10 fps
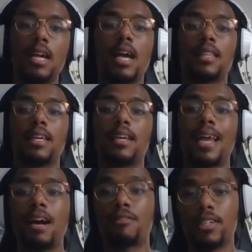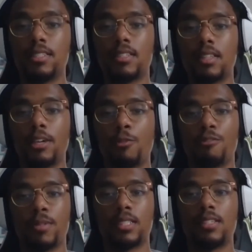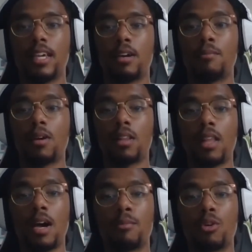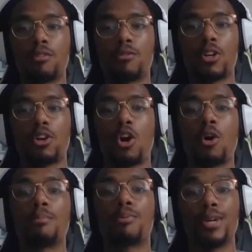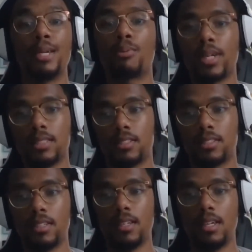And then now recently, we've been seeing a lot more of what are called preprints.